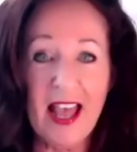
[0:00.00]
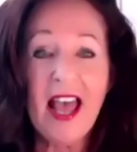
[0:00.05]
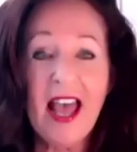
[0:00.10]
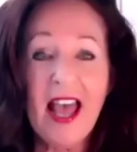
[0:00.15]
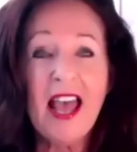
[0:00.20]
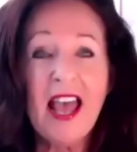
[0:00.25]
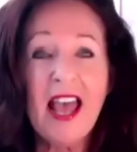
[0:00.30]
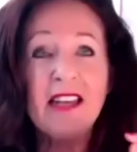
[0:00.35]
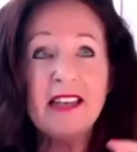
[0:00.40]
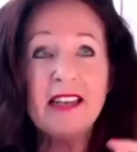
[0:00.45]

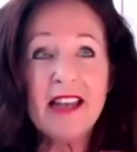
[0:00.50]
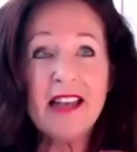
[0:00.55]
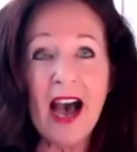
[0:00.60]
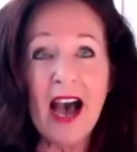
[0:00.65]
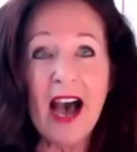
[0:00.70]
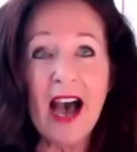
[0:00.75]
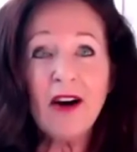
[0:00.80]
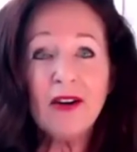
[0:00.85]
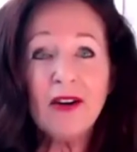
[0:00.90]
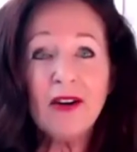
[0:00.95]
and
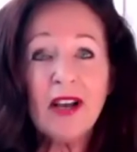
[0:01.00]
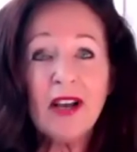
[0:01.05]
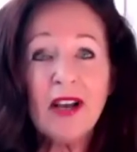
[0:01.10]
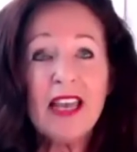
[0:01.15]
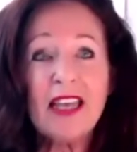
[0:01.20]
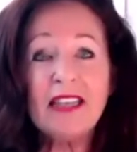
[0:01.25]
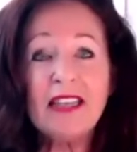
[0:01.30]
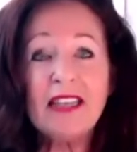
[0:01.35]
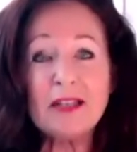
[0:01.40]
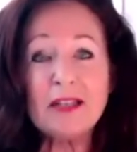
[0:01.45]
now
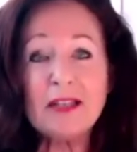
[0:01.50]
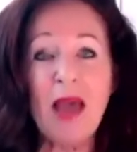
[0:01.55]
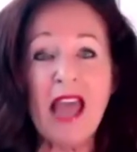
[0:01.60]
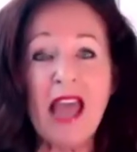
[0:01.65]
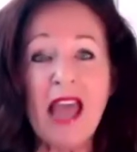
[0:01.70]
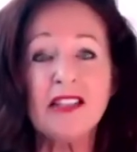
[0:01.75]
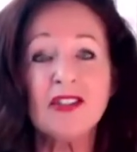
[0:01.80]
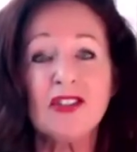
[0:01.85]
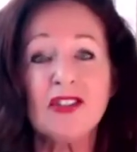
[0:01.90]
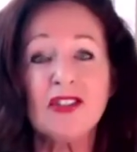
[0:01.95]
it
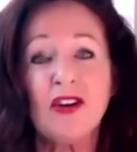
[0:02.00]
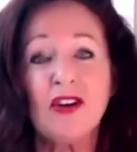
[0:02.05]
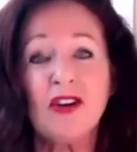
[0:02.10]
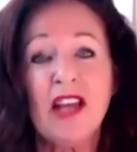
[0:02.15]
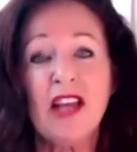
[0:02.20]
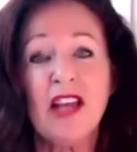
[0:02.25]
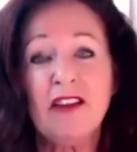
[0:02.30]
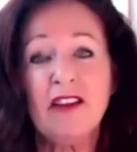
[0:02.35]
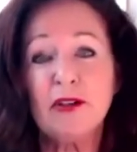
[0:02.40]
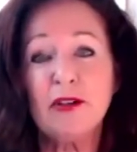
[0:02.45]
depends on
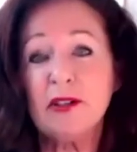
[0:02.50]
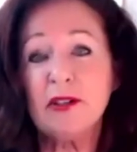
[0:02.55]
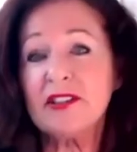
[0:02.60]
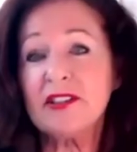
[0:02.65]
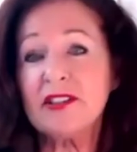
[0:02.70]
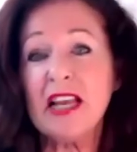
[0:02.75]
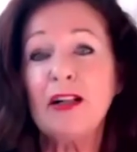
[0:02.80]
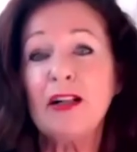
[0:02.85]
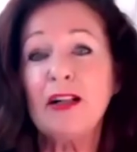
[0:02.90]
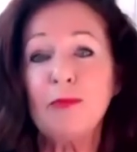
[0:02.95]
every
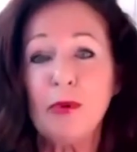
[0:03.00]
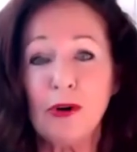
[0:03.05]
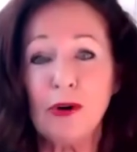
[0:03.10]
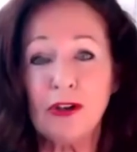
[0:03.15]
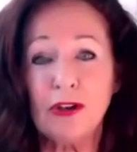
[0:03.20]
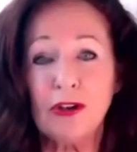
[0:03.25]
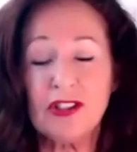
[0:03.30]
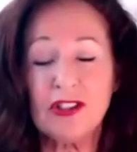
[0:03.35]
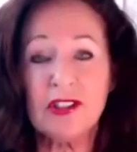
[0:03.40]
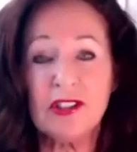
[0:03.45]
single
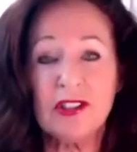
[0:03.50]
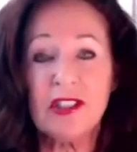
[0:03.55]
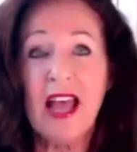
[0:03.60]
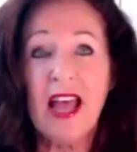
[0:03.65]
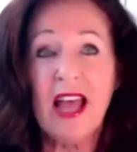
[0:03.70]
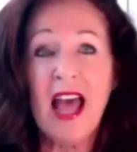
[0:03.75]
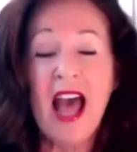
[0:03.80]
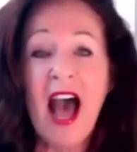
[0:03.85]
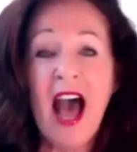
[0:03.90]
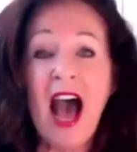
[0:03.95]
person
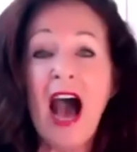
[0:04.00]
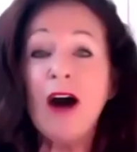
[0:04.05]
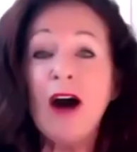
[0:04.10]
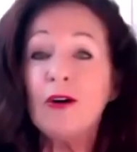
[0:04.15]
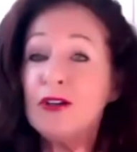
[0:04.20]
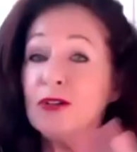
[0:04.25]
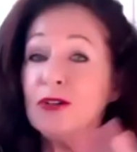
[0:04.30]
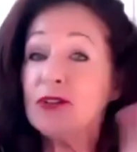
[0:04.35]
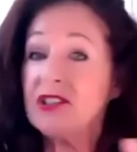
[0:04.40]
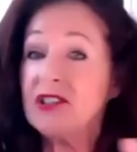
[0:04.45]
how
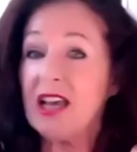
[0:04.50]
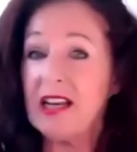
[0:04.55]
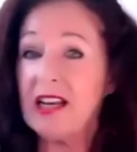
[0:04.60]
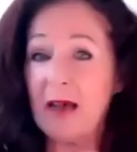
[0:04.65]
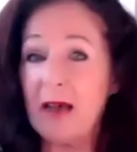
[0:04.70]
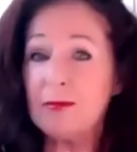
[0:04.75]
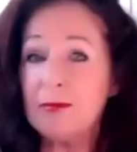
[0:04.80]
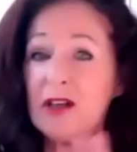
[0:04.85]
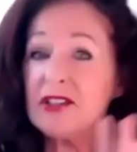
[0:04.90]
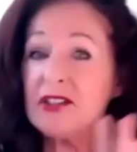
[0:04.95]
you set
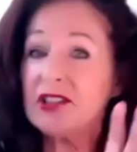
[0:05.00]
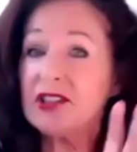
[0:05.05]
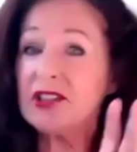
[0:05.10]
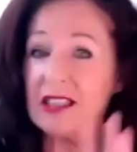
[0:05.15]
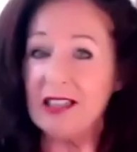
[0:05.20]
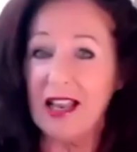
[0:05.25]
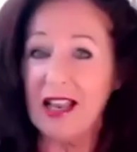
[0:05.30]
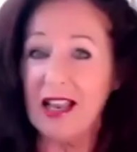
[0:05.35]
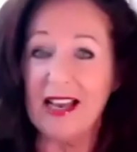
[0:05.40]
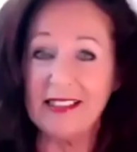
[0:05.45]
up your
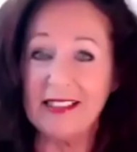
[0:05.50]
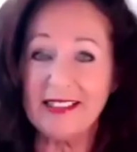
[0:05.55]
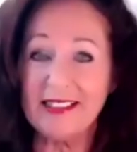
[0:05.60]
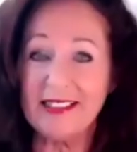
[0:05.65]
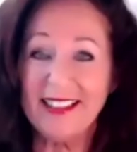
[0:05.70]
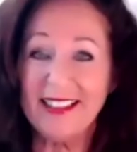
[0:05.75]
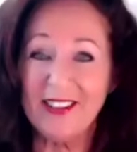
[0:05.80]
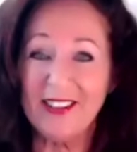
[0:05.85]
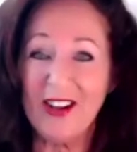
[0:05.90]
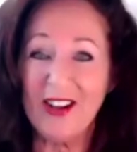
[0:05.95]
satellite
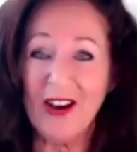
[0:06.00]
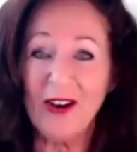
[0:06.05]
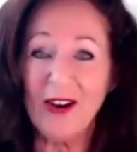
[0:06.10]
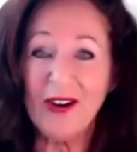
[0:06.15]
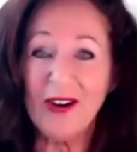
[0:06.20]
you know